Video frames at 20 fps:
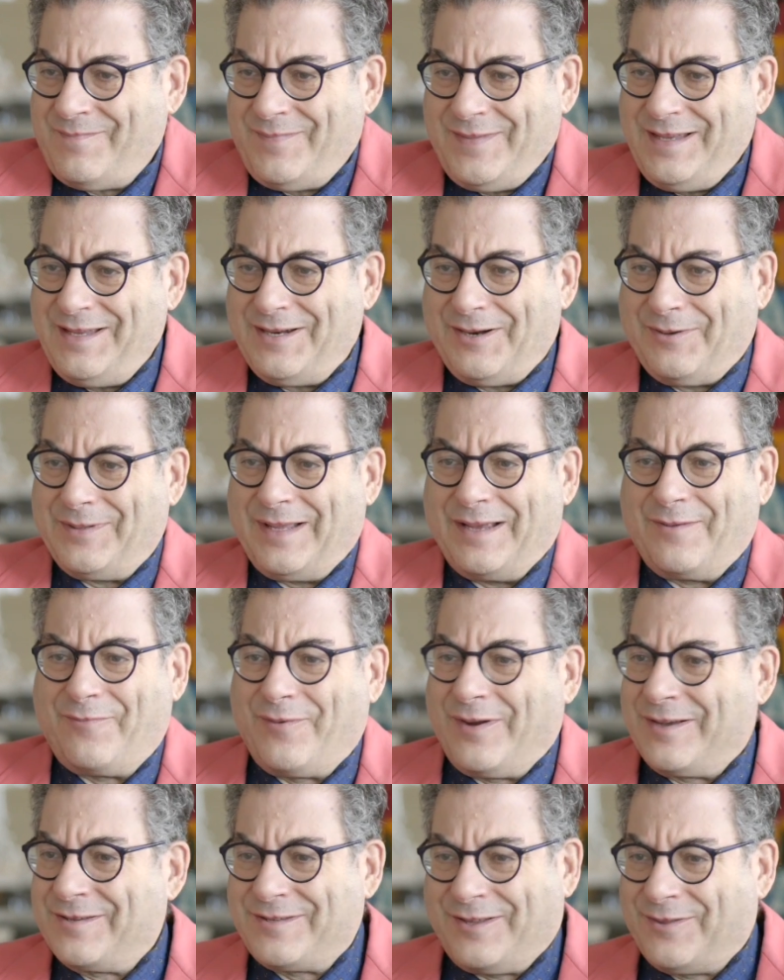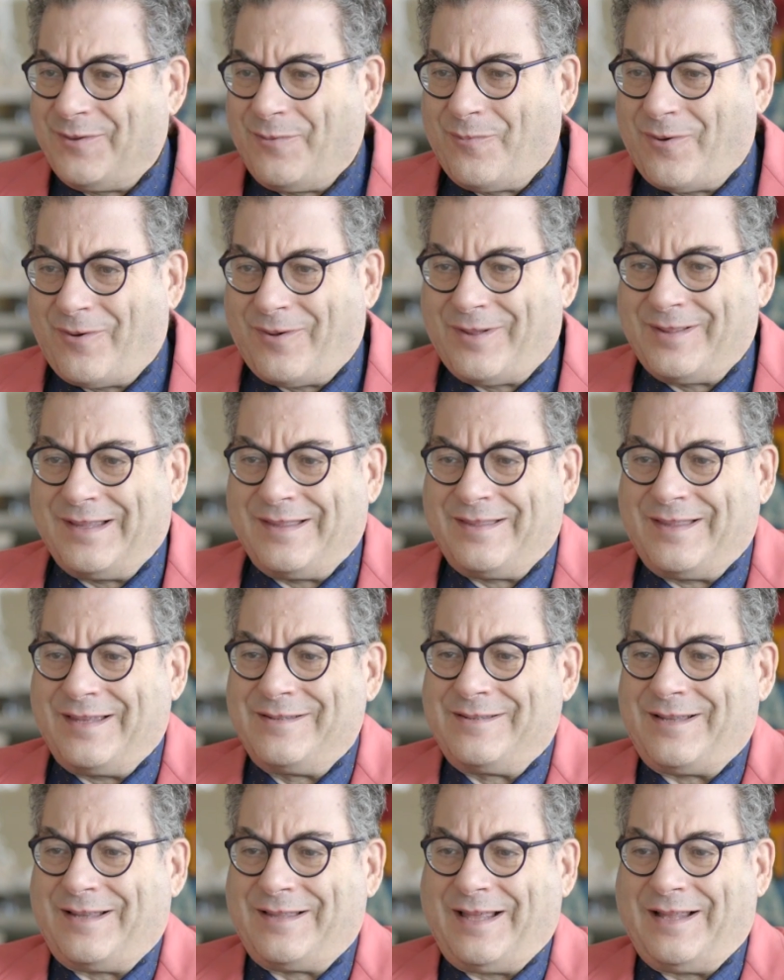you know, like rugs on the wall and things
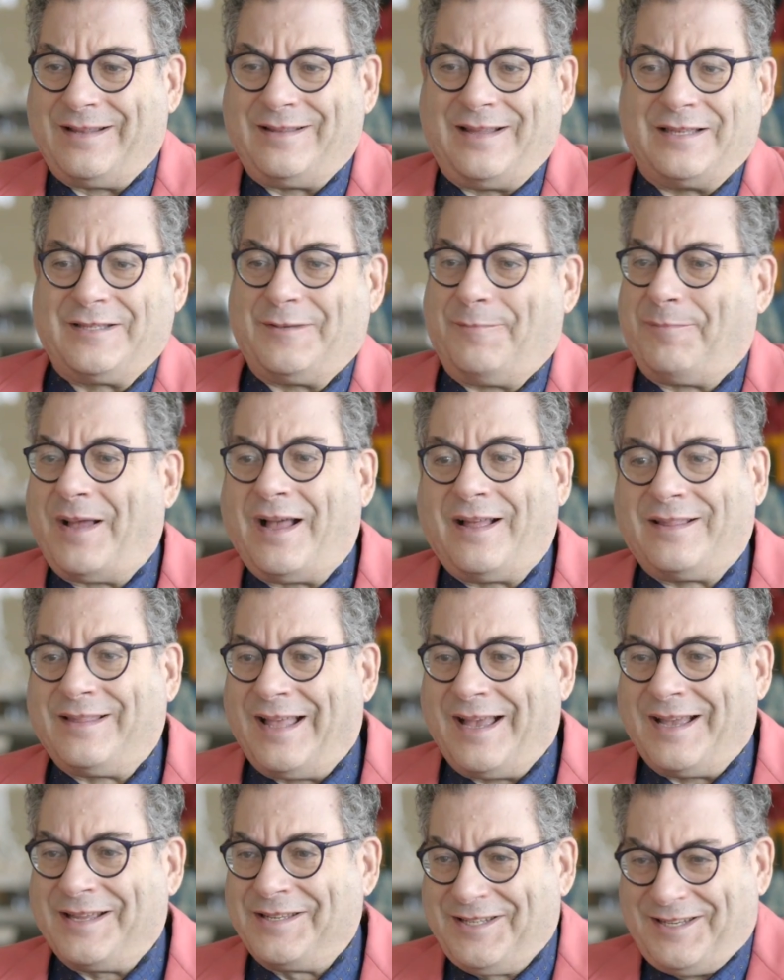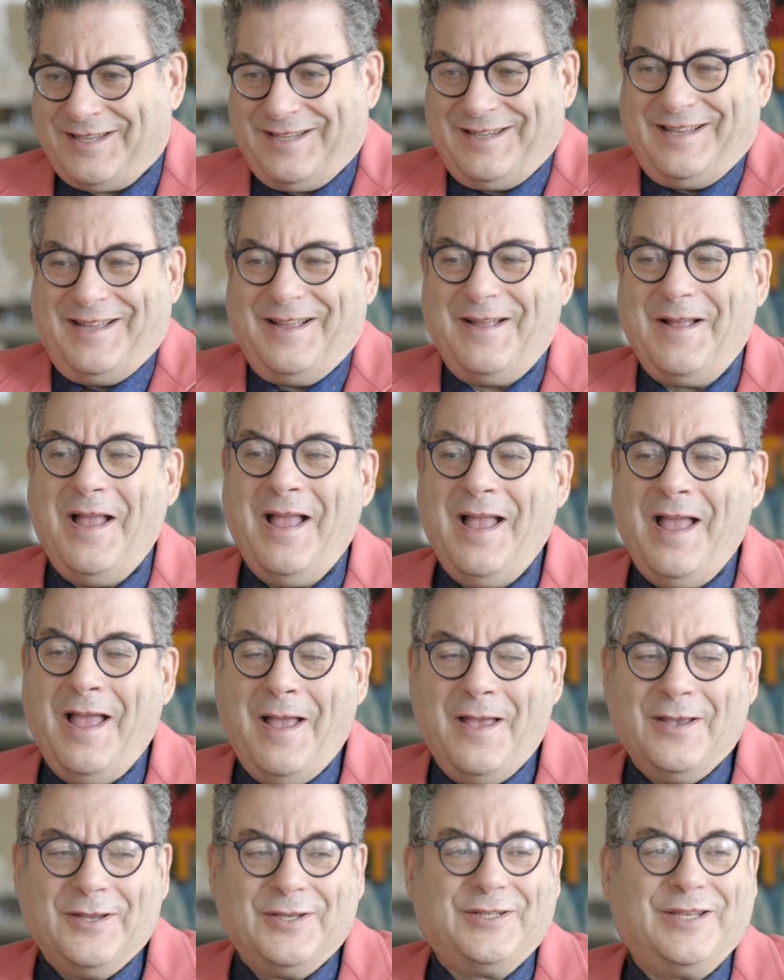like that, lots of potlatch.
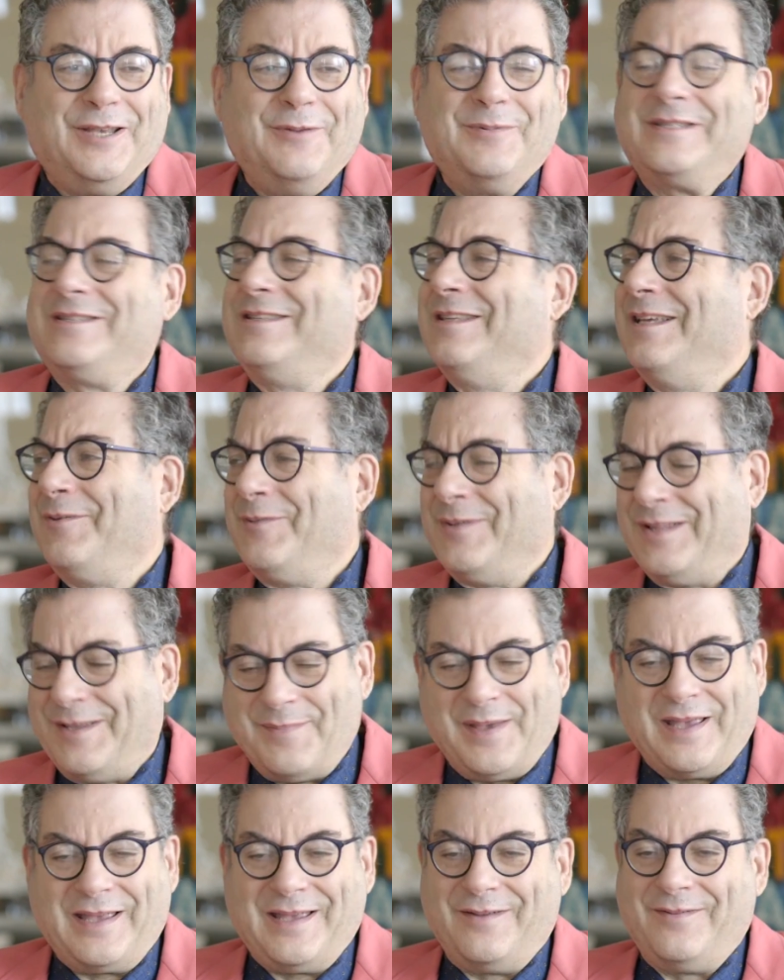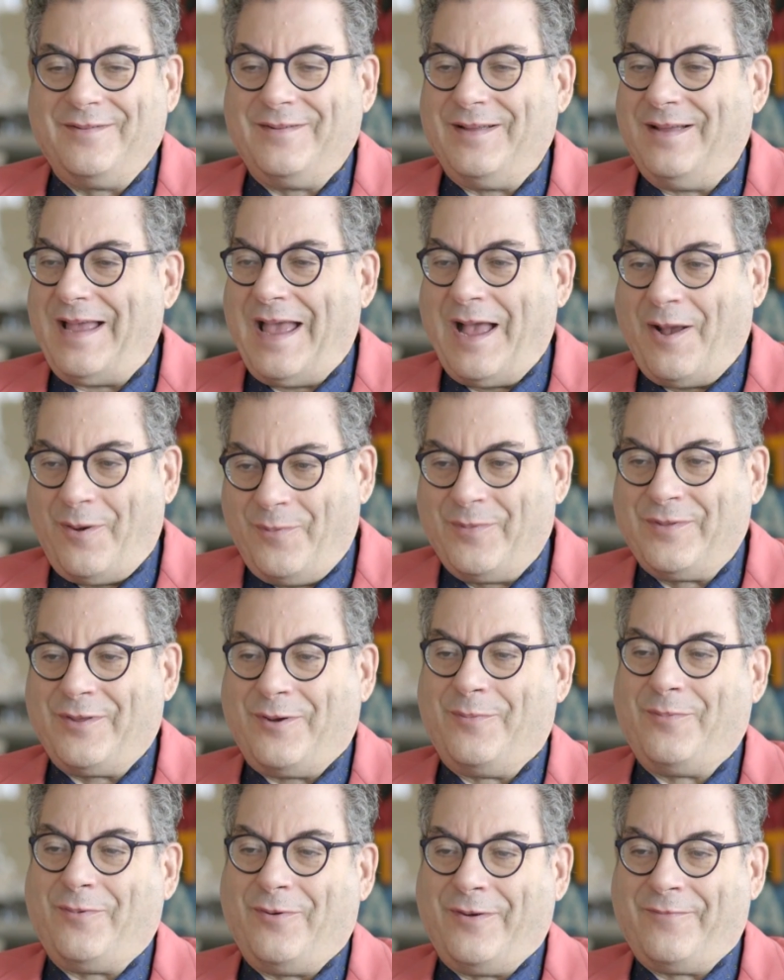She was literally making out with her
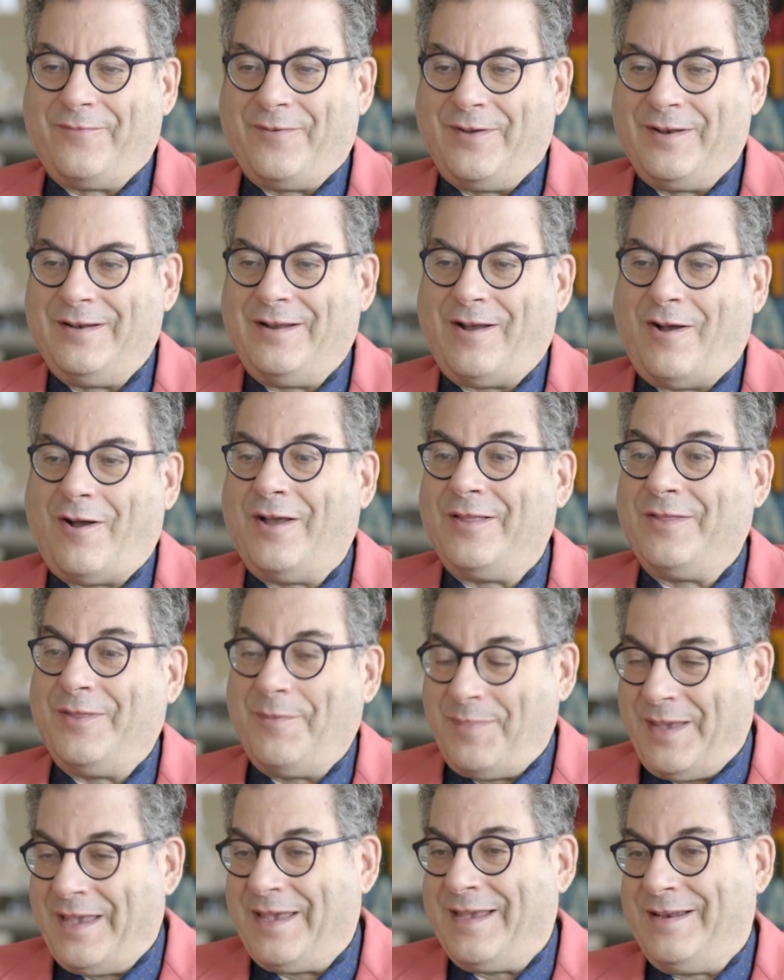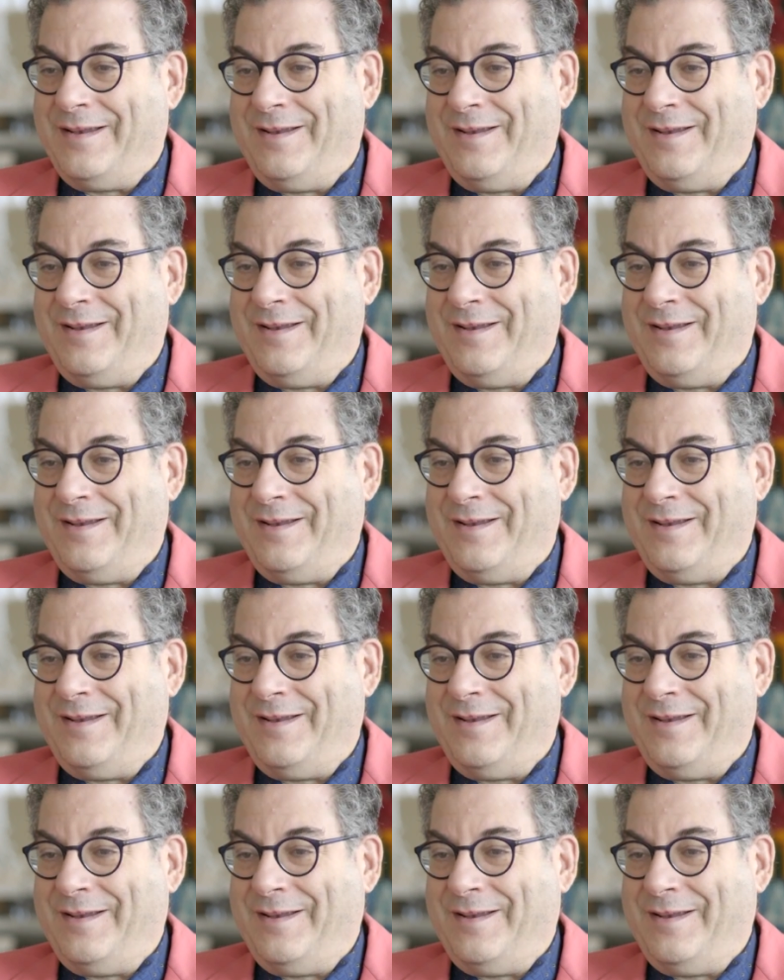boyfriend on the bed